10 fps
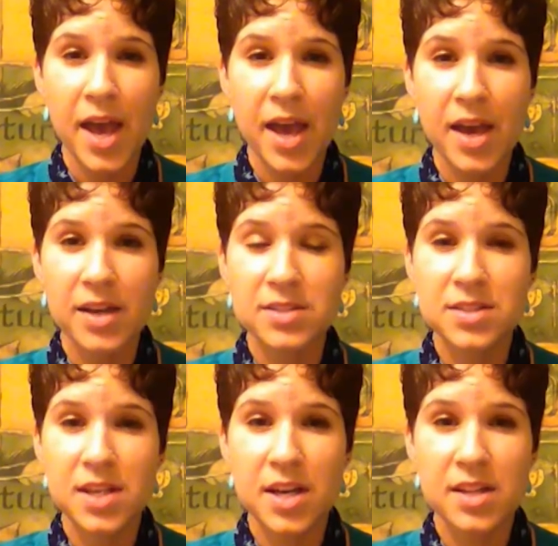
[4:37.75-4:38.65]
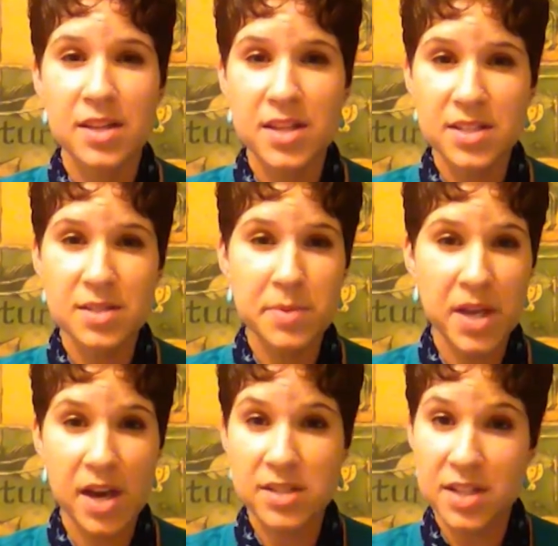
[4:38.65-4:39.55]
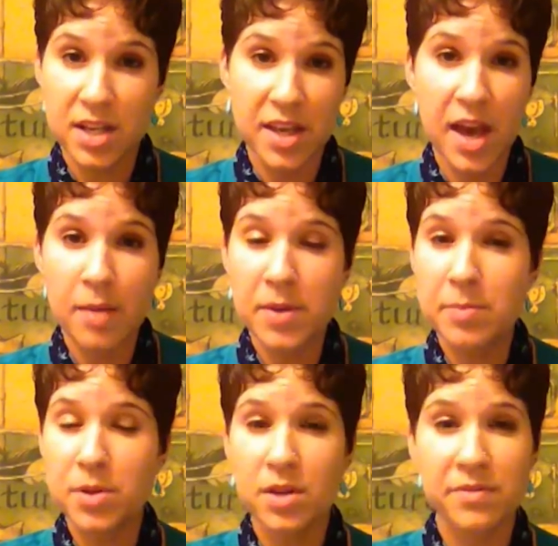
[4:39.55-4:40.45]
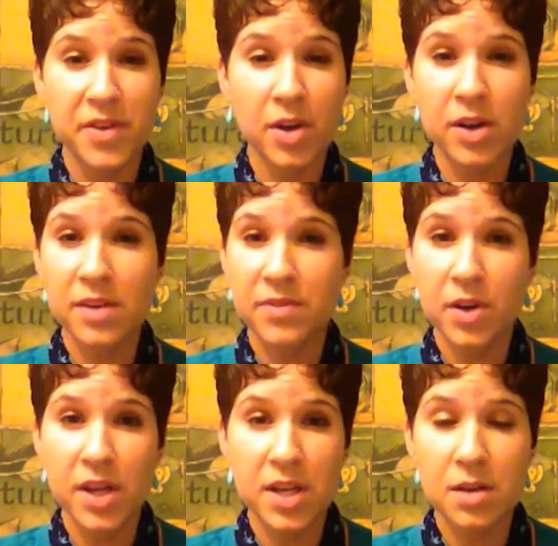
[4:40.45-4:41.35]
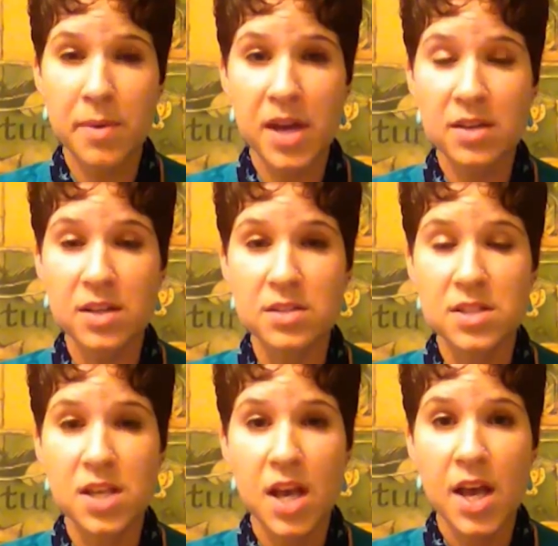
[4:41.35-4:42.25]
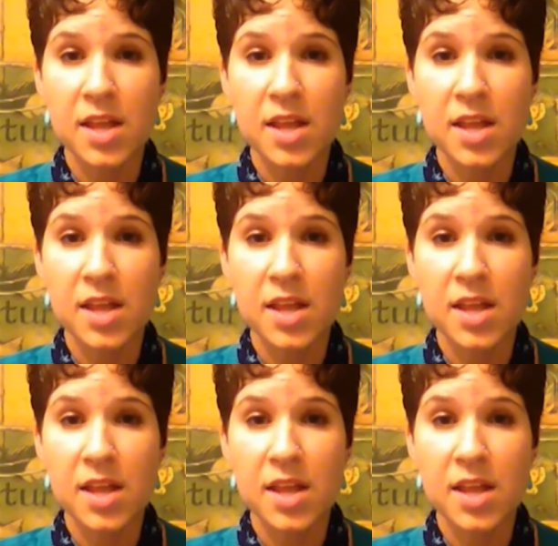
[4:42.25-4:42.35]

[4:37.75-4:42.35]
And this is because, again, cat people are very, very independent.